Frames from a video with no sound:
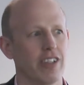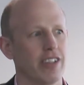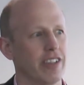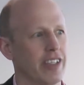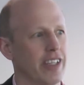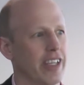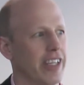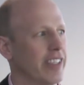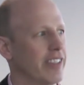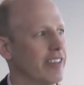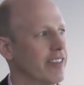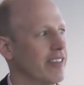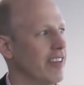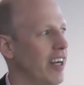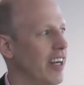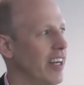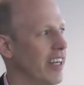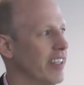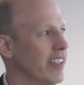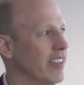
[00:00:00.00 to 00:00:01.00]
and then
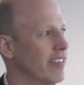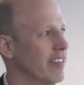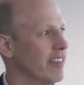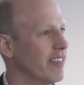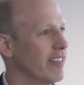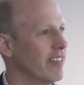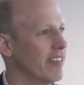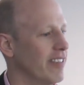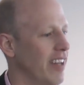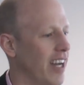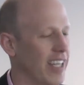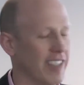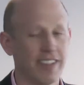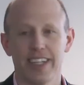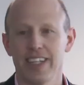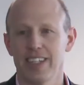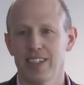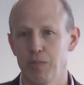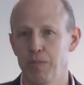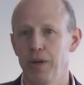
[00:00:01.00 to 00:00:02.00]
I
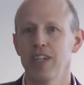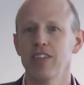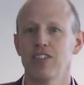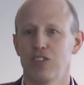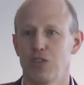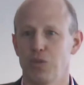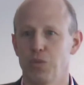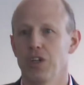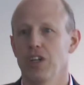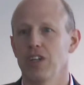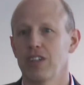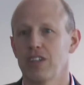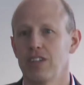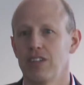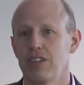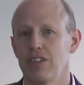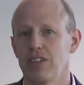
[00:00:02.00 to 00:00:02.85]
take the bus to work.